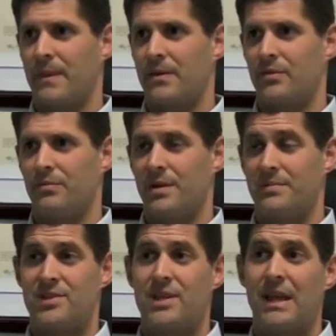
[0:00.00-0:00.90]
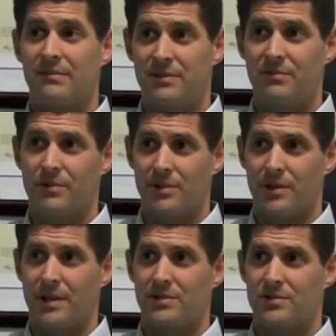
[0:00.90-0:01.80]
who might be saved with
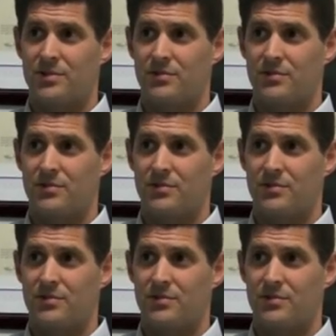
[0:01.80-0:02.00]
lung cancer